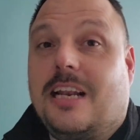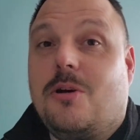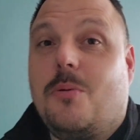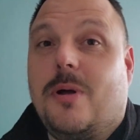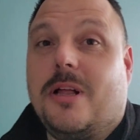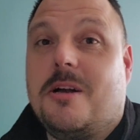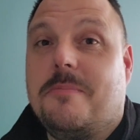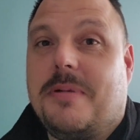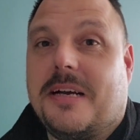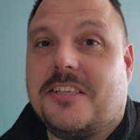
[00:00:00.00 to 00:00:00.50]
Hello and
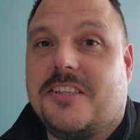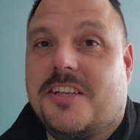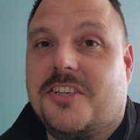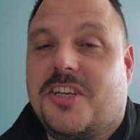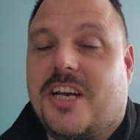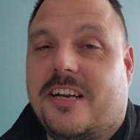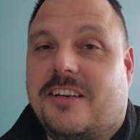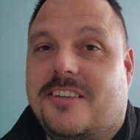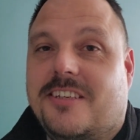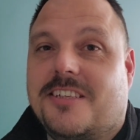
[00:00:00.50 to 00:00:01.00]
welcome back to the
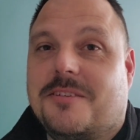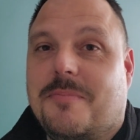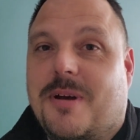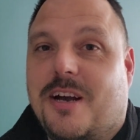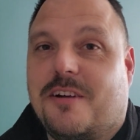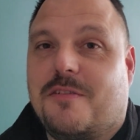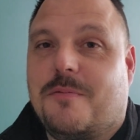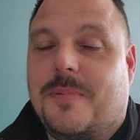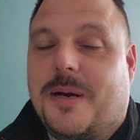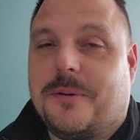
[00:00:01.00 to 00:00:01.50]
channel. It's
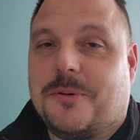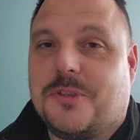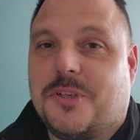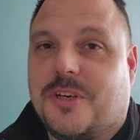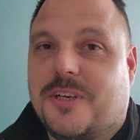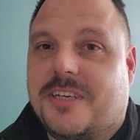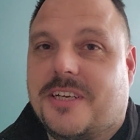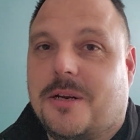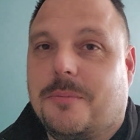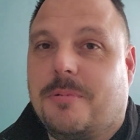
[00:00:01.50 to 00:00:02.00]
Mark from
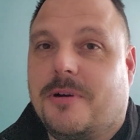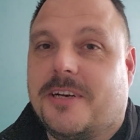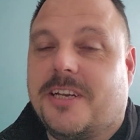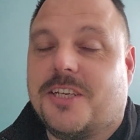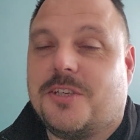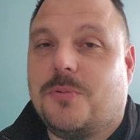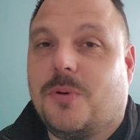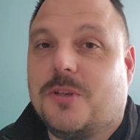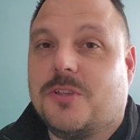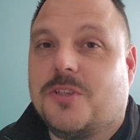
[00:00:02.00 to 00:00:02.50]
Powertronic and
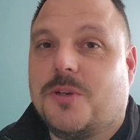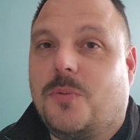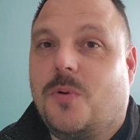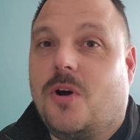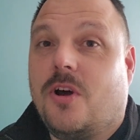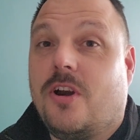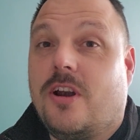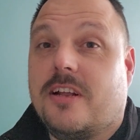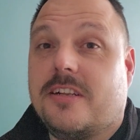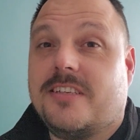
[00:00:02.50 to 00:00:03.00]
Apprentice one to
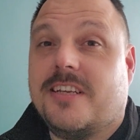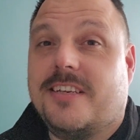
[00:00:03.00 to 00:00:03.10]
one.